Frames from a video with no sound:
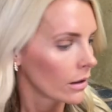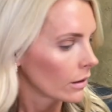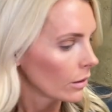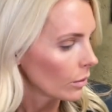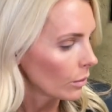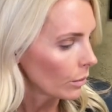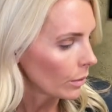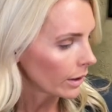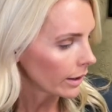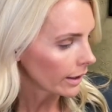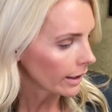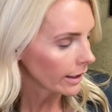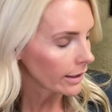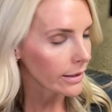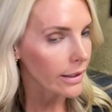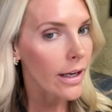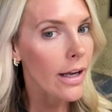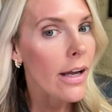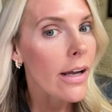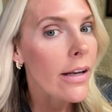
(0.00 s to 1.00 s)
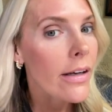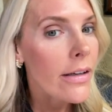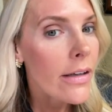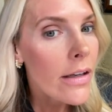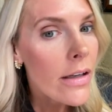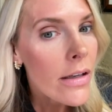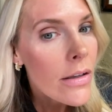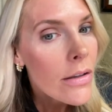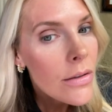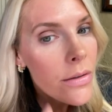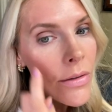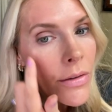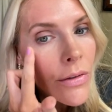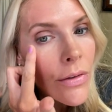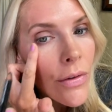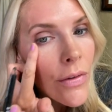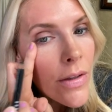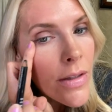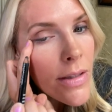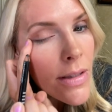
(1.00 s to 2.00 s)
One eye done.
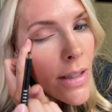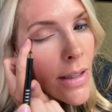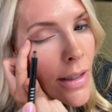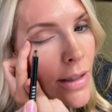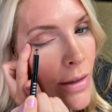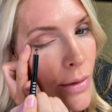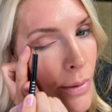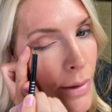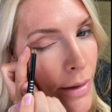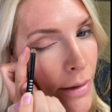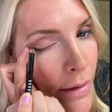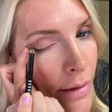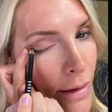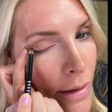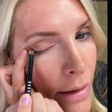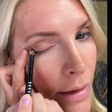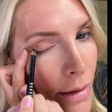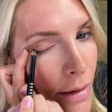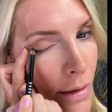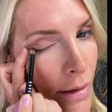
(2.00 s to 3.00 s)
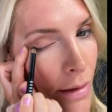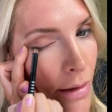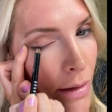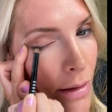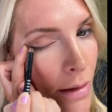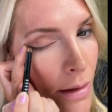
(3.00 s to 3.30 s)
Do this side quickly.